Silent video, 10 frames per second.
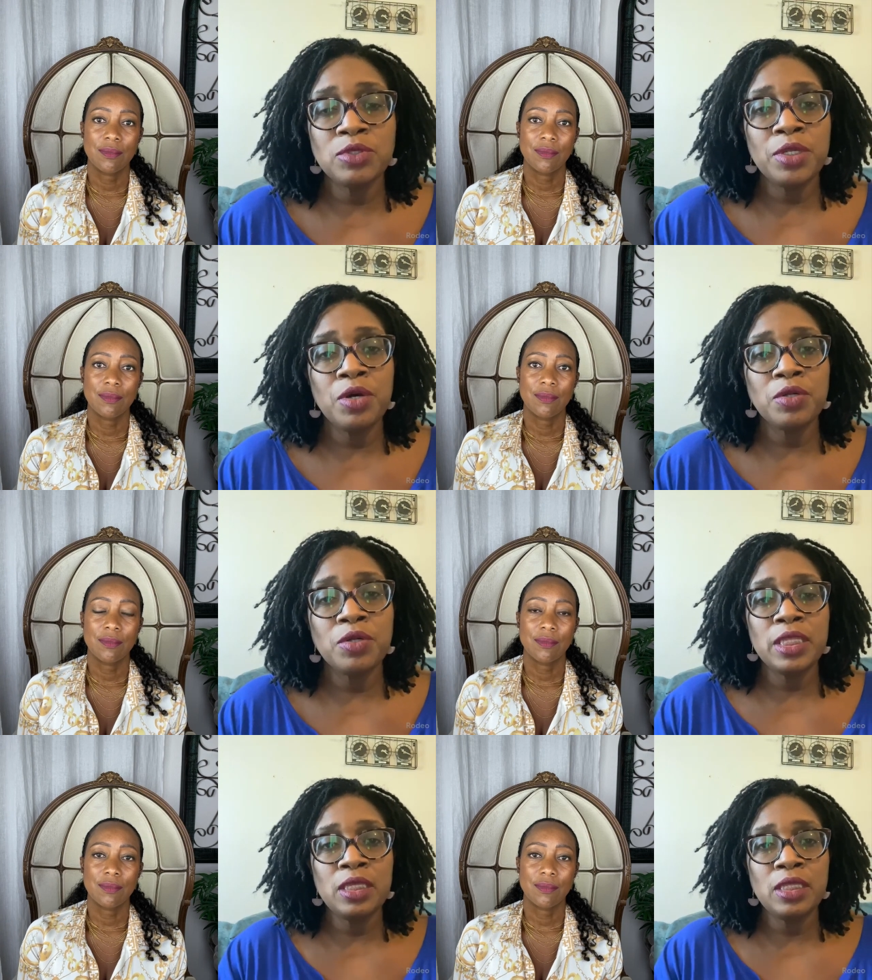Speaker 1: what was going
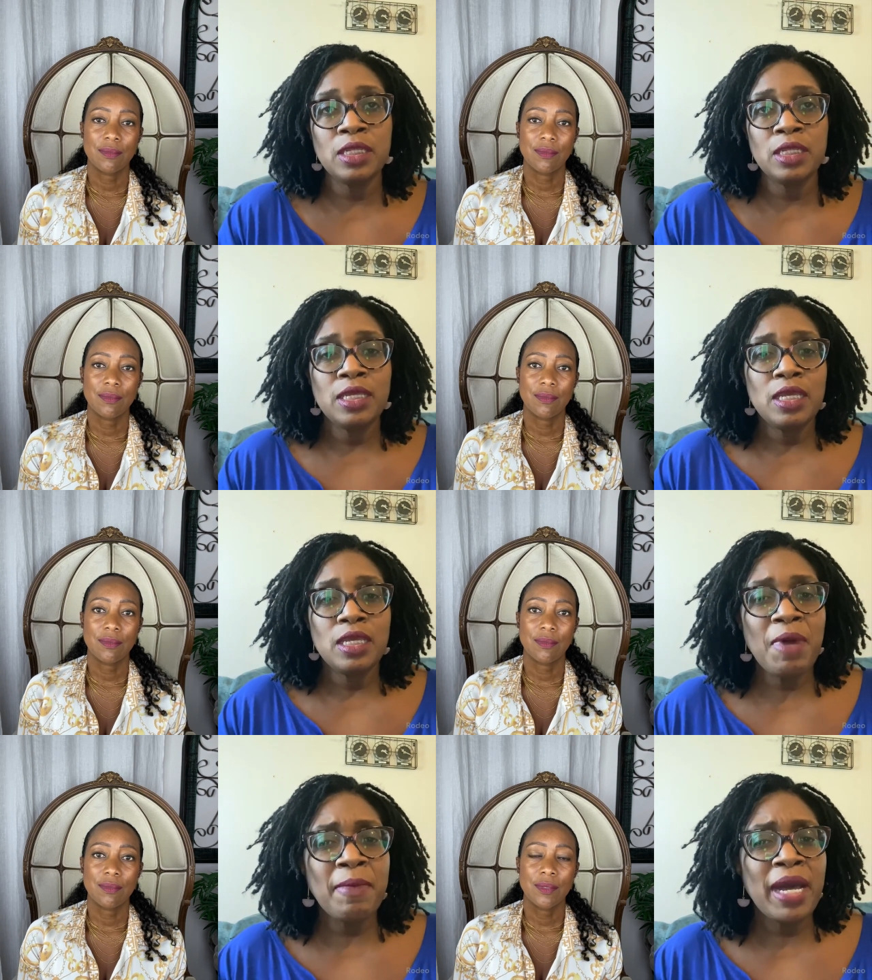on. And then
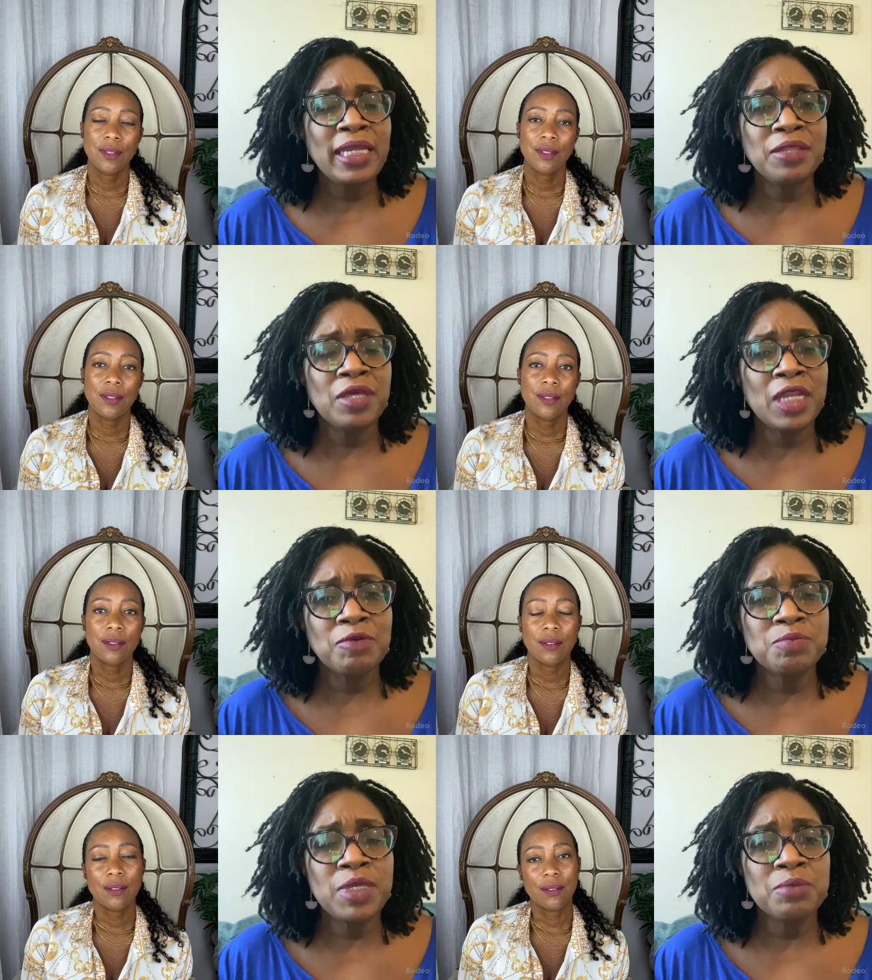in my mind, I
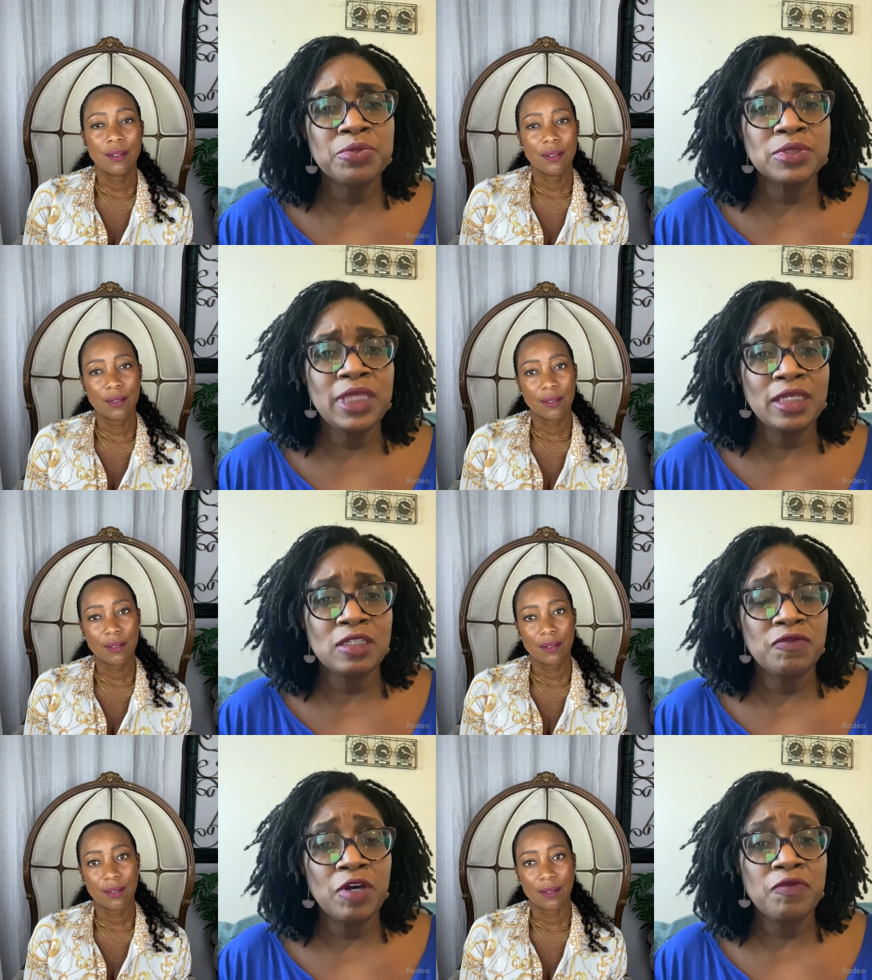thought I was being
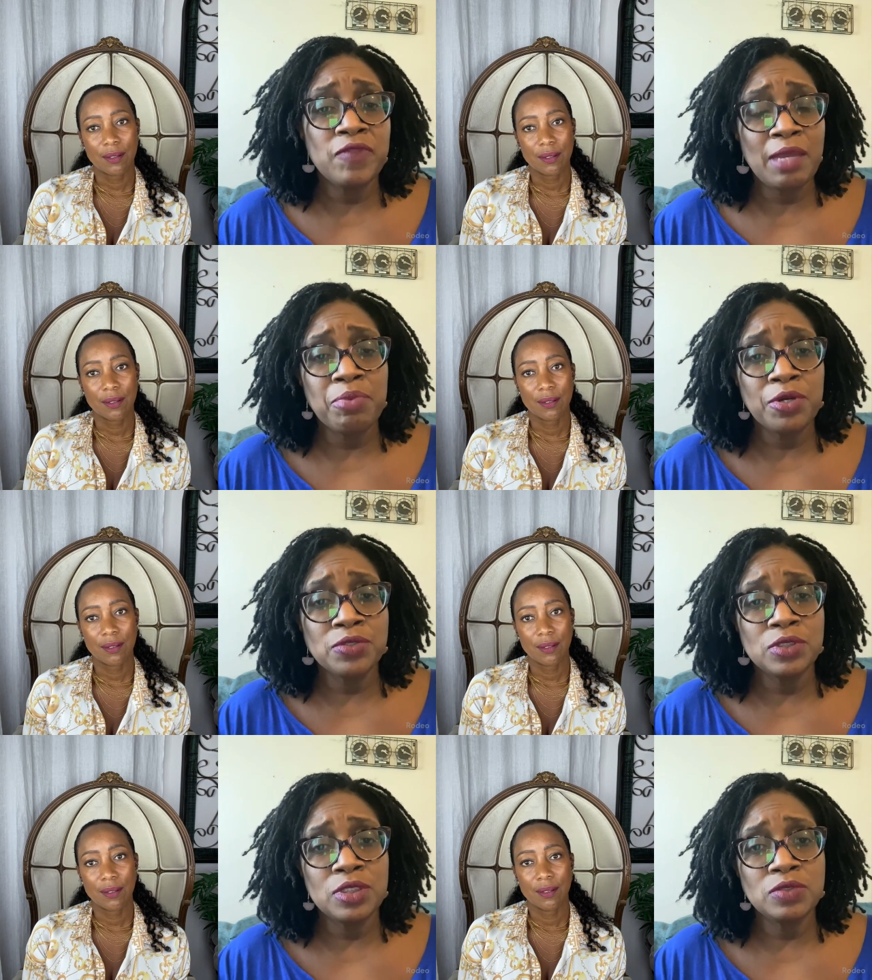protective of that
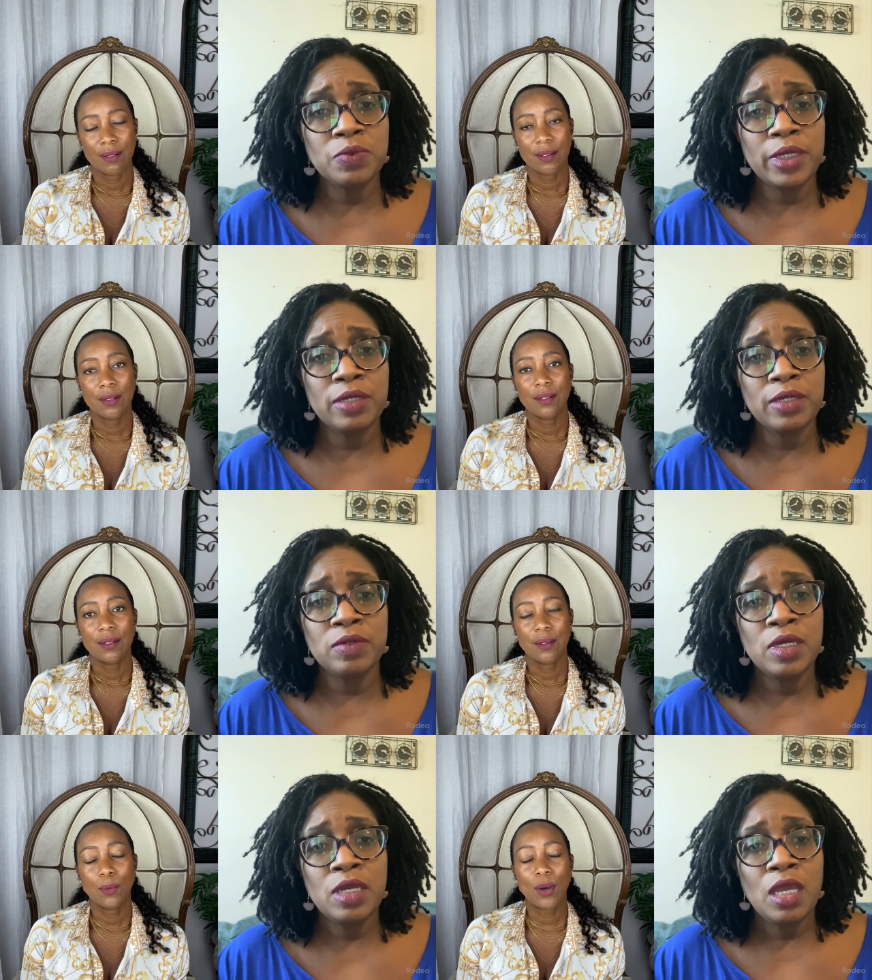person as
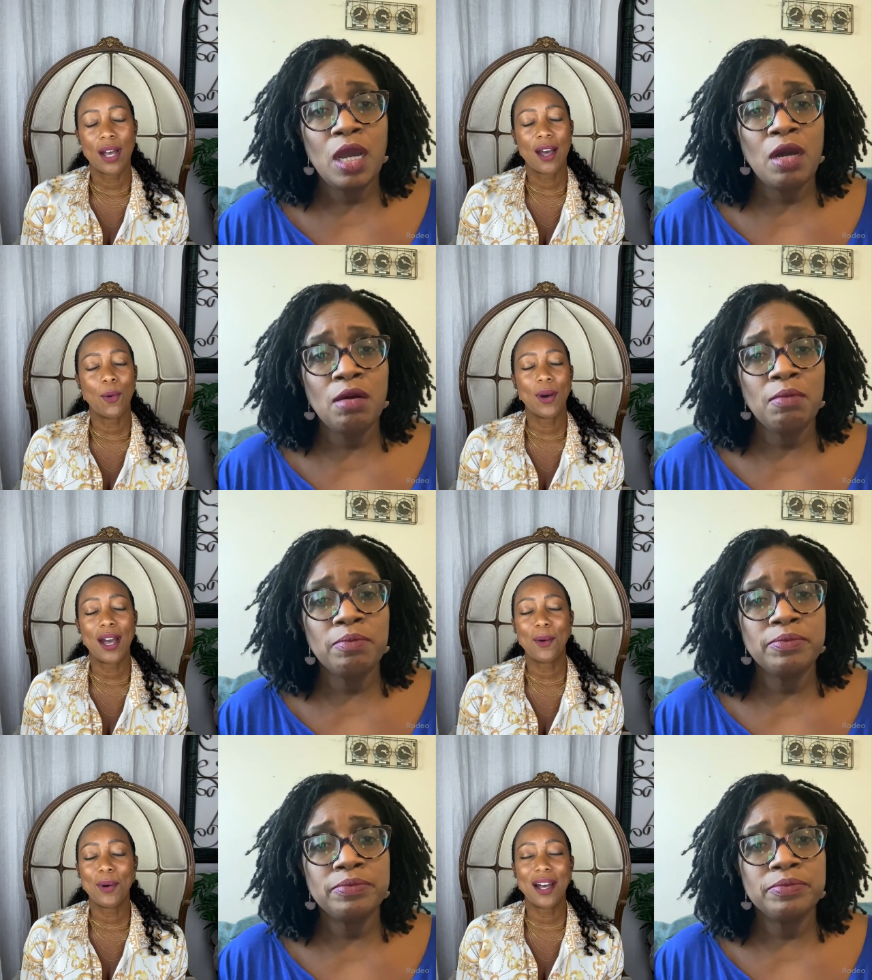well. Wow.
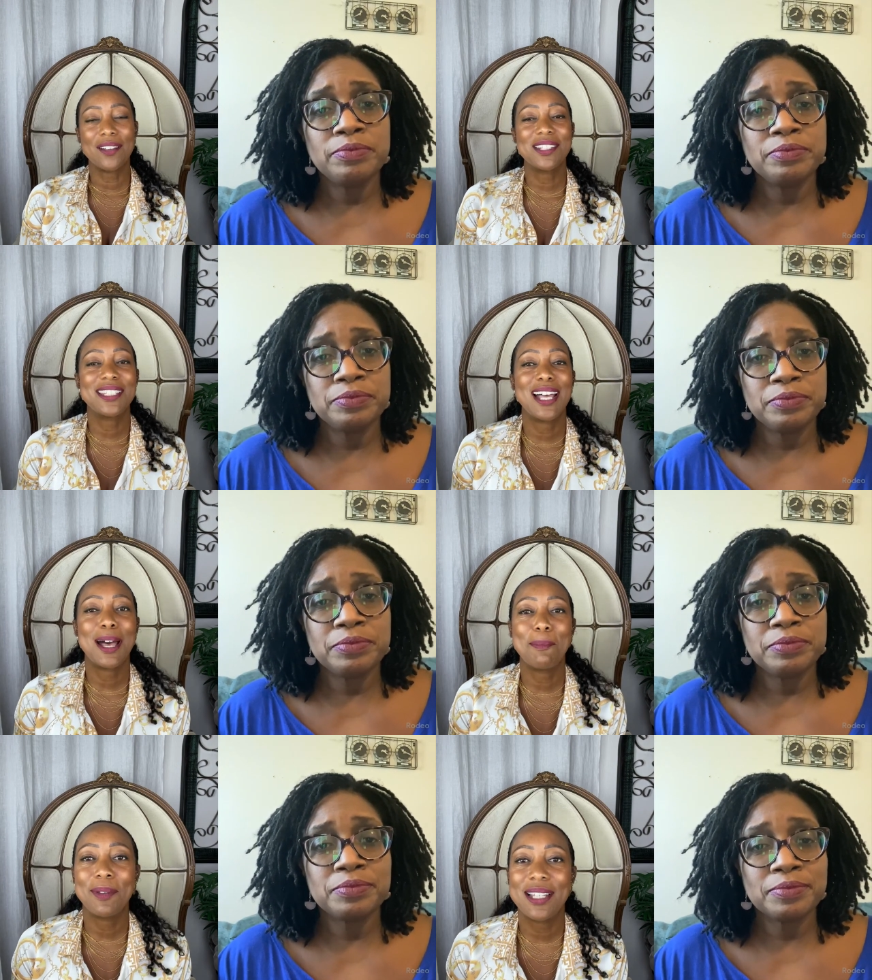Um,
Speaker 2: wow.
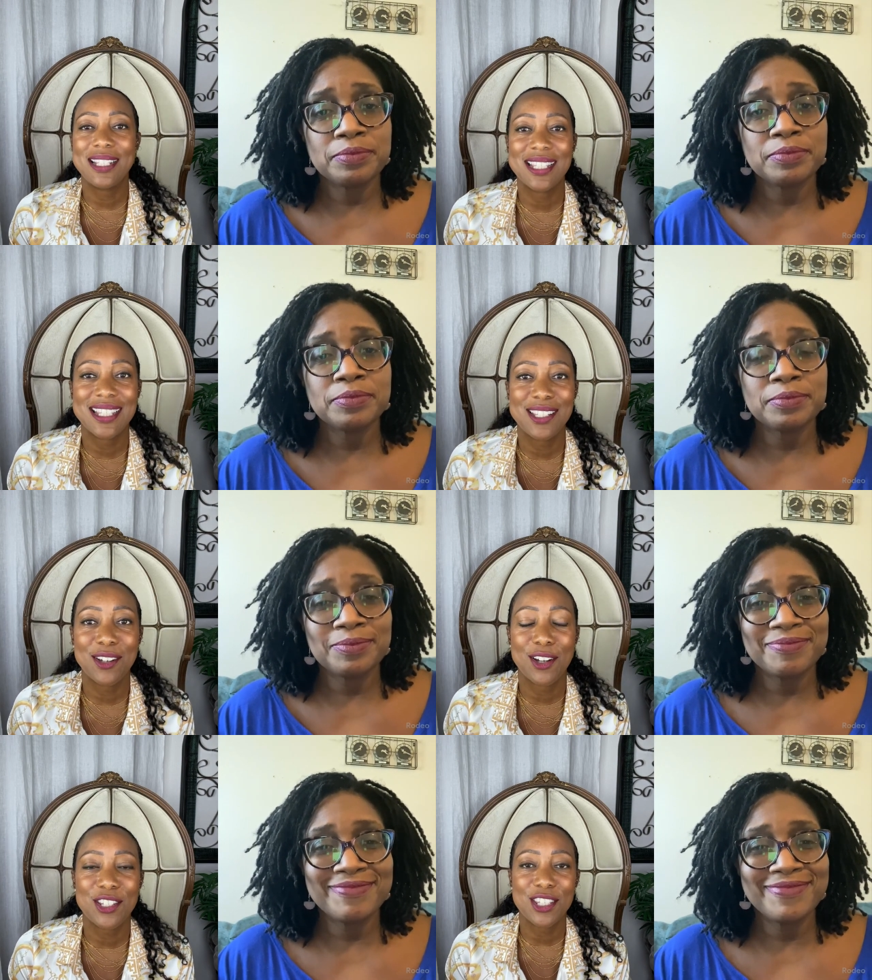Stop. Please. This is
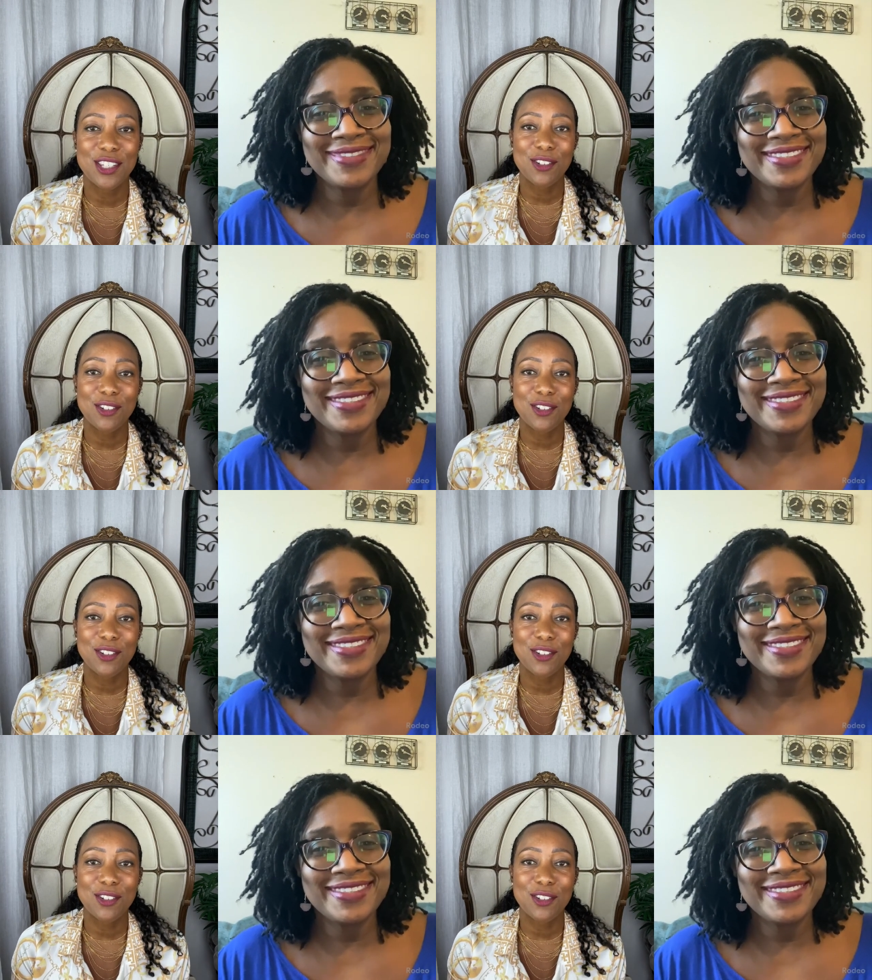you're